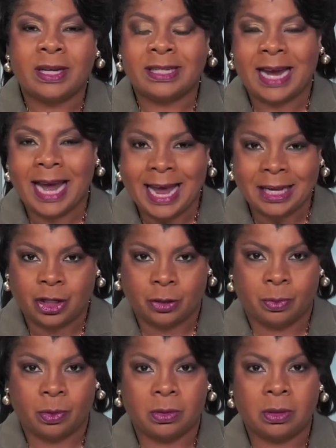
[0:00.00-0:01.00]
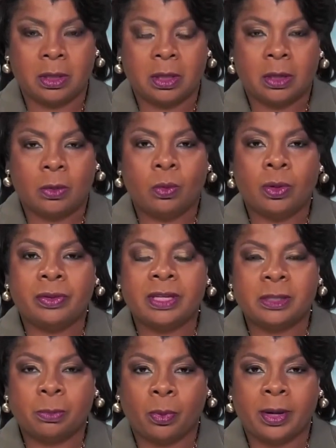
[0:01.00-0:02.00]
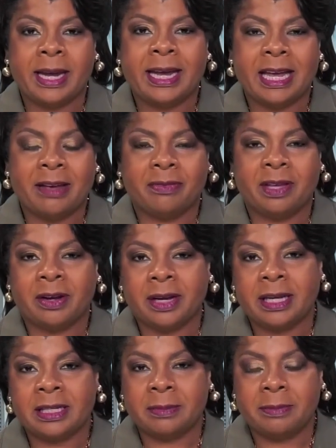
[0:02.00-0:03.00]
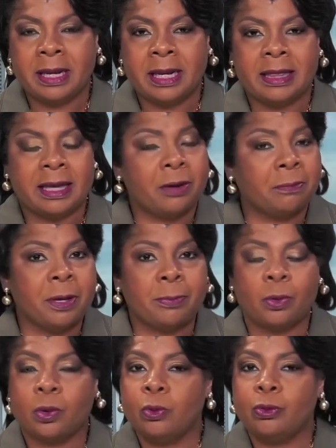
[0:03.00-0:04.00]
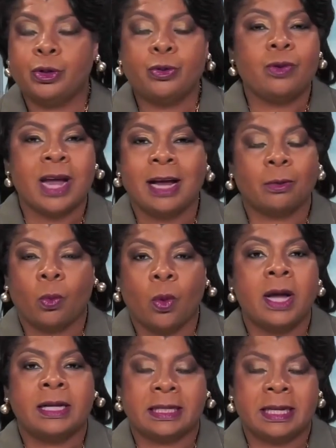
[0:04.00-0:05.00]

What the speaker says: tangible will this bring if there is a meeting? There are people who do not want